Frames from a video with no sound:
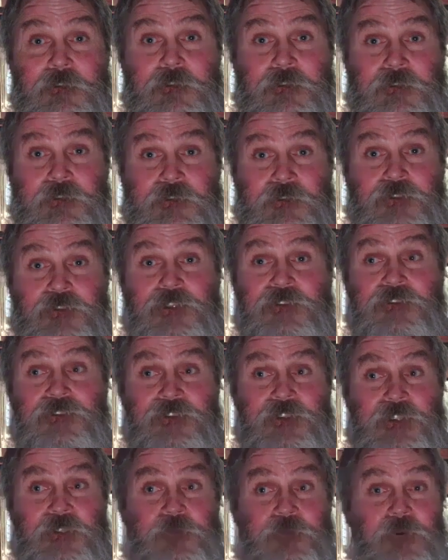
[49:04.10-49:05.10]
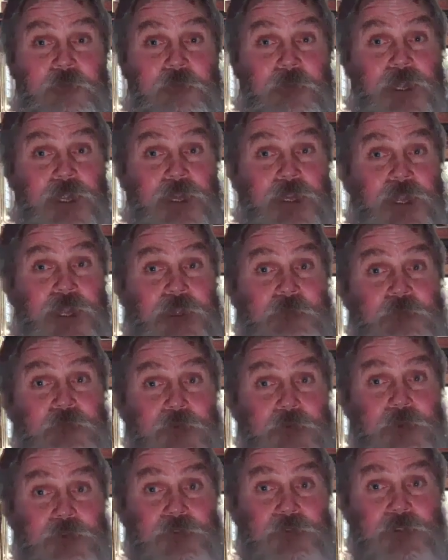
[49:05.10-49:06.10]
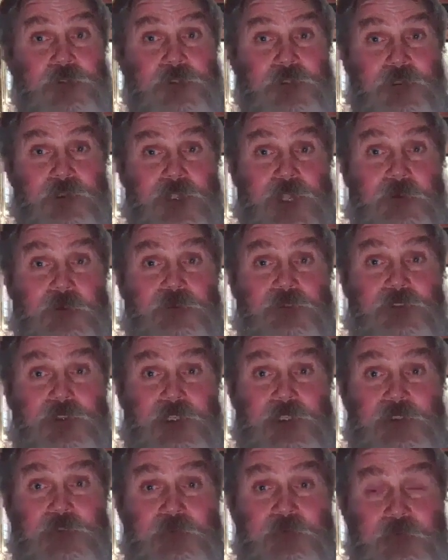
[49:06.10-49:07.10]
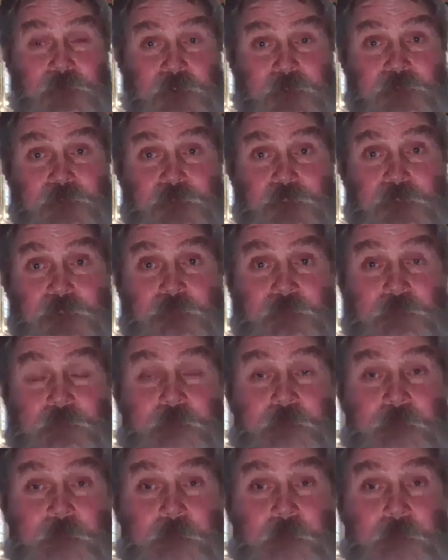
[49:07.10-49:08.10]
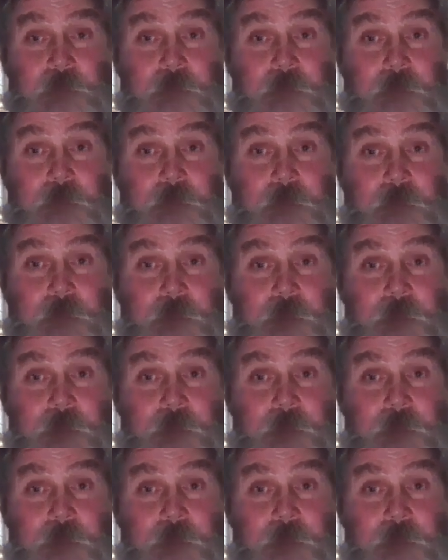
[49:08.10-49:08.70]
see it. You can see what my life was until I was age 50.